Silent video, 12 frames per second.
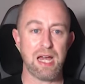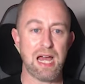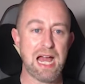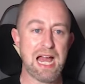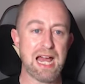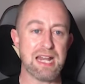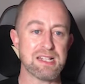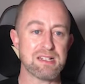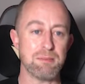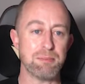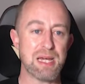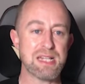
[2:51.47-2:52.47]
And
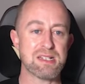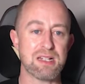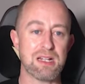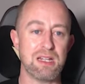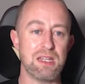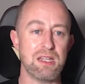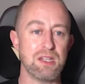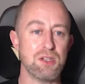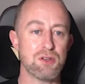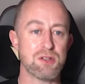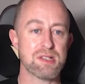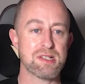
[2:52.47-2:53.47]
basically,
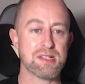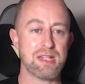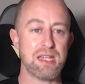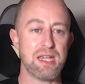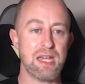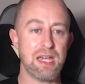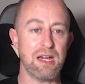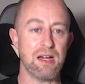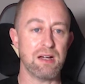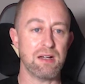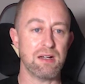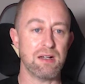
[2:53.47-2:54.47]
you can see
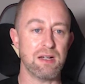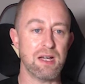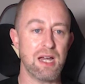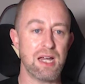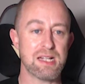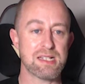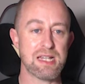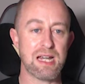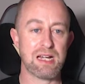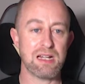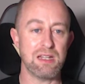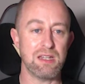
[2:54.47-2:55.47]
here
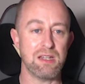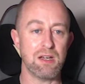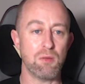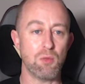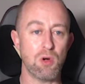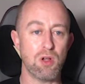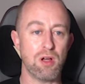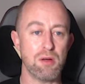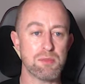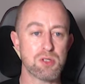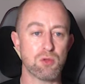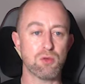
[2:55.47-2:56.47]
exactly what
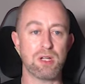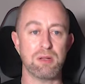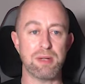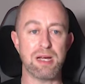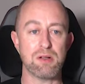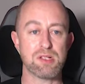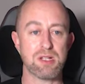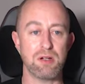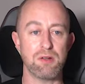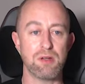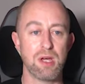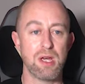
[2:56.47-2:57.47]
I'm talking about.
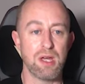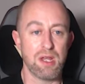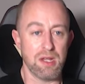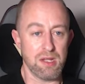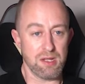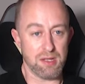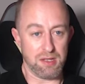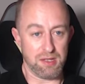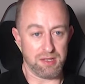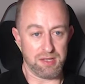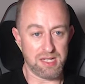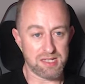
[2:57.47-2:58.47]
So
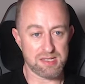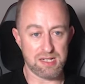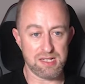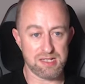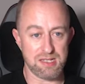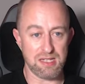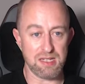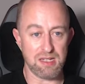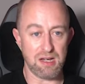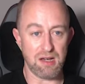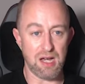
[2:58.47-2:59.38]
this is the